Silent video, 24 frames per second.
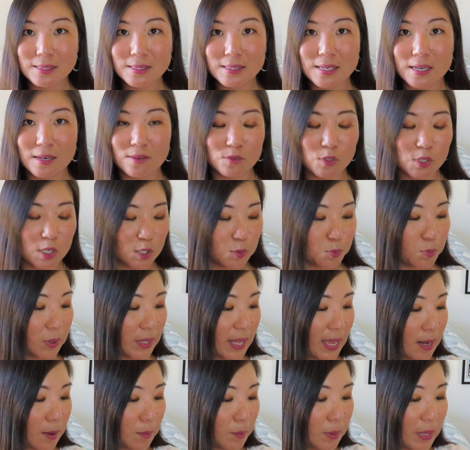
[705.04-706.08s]
instead of just
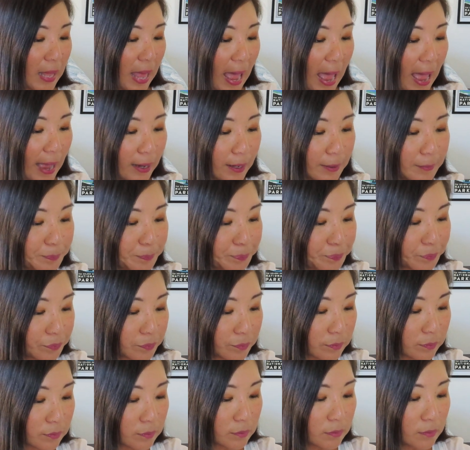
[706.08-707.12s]
plain black.
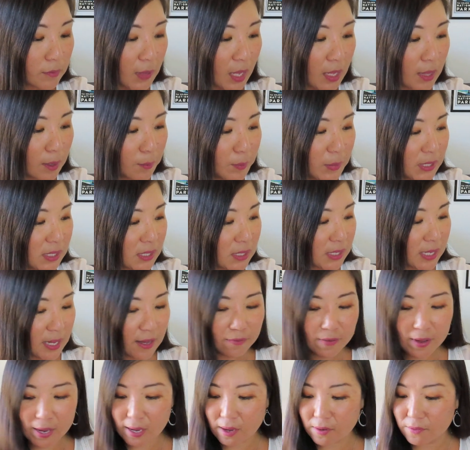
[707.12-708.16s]
Let me see
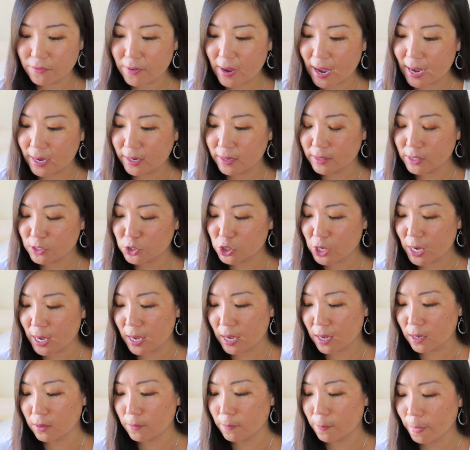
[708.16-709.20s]
if I can find the
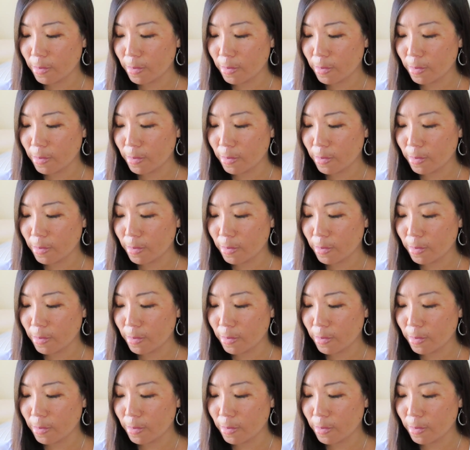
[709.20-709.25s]
chain.